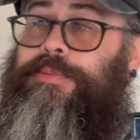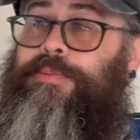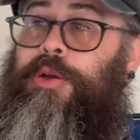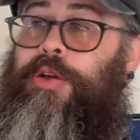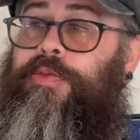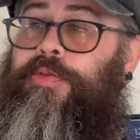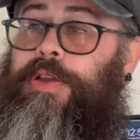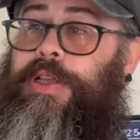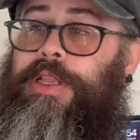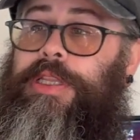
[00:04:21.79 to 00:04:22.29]

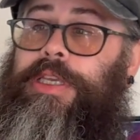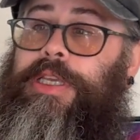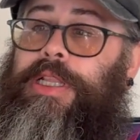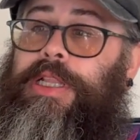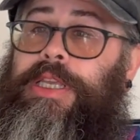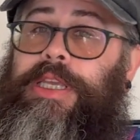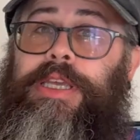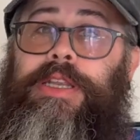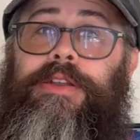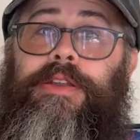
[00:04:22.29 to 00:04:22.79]
perfectly
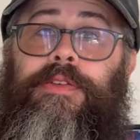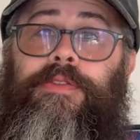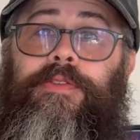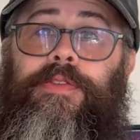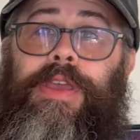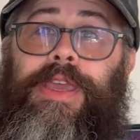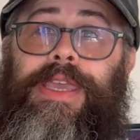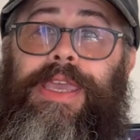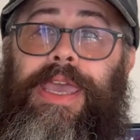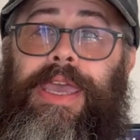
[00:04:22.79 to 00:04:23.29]
clean
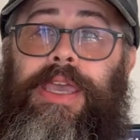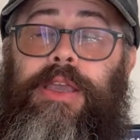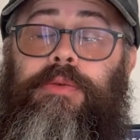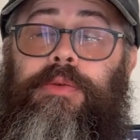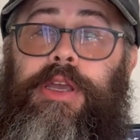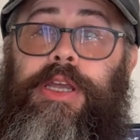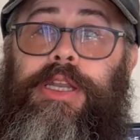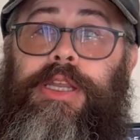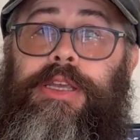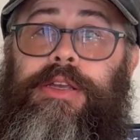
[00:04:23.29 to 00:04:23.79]
fake egg
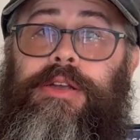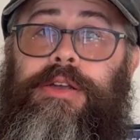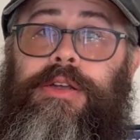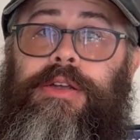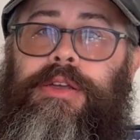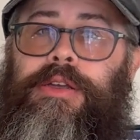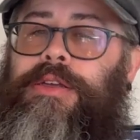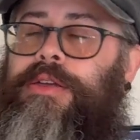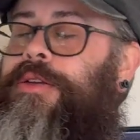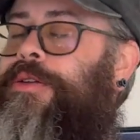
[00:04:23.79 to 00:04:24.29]
right here